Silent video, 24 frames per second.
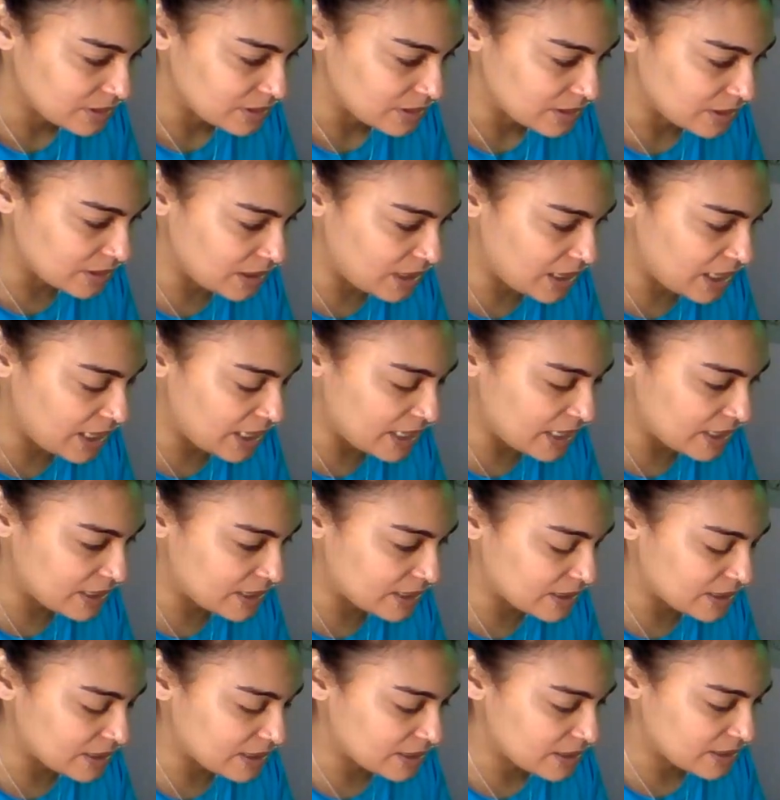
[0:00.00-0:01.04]
Like,
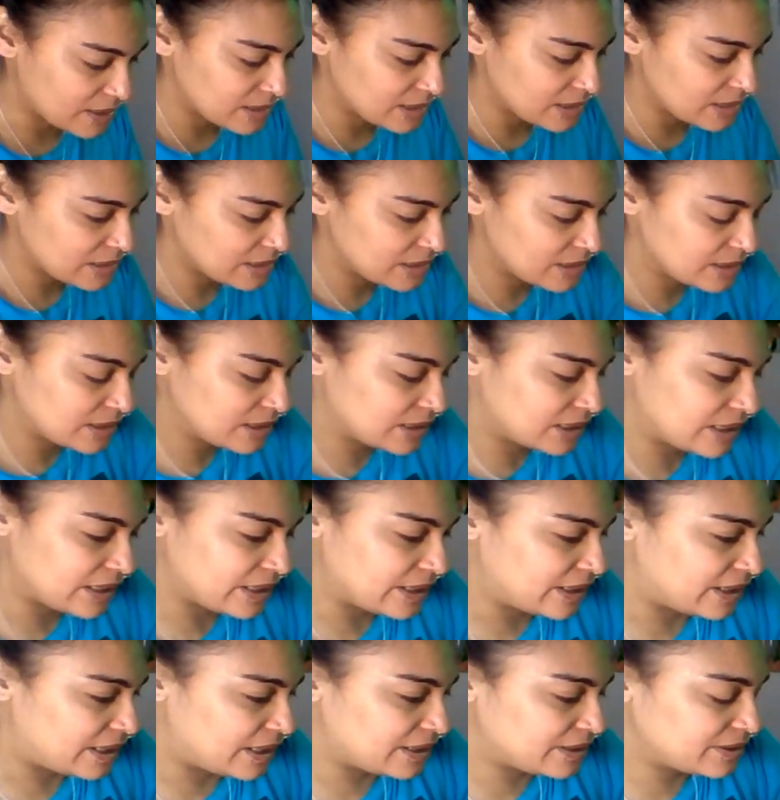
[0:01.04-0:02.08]

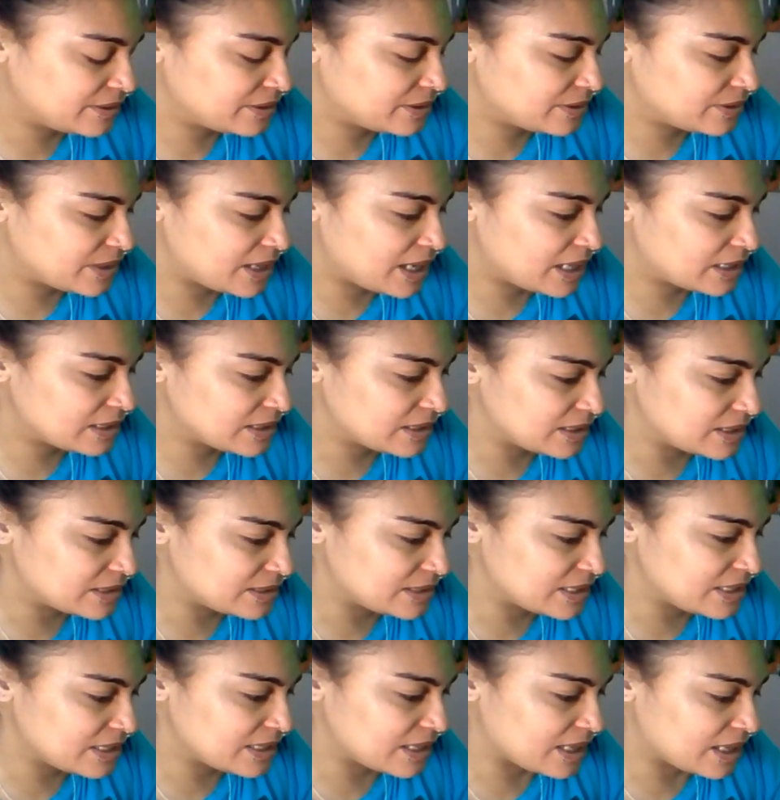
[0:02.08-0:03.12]
I don't know how to
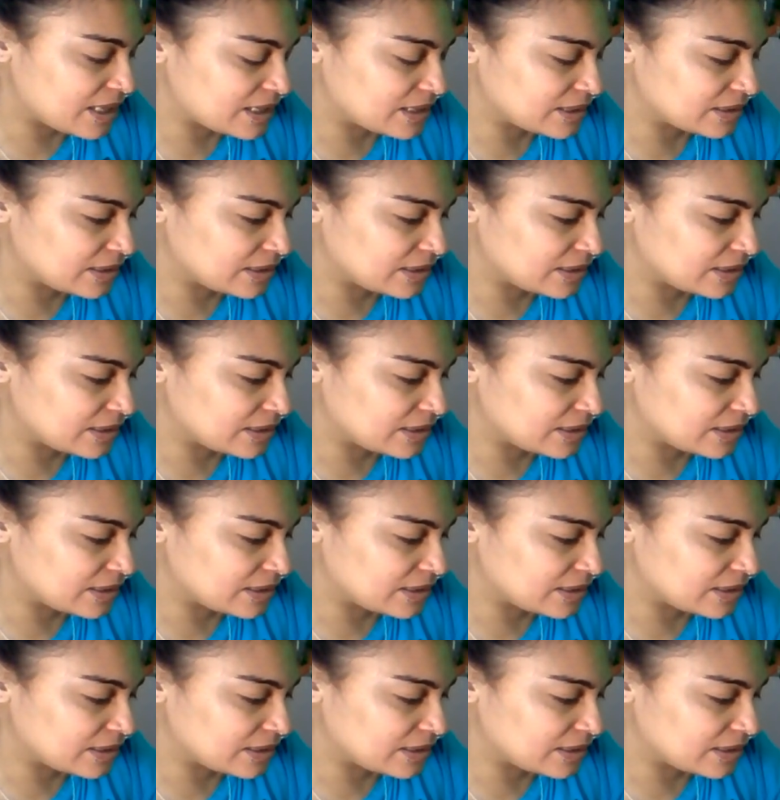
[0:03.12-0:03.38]
say that.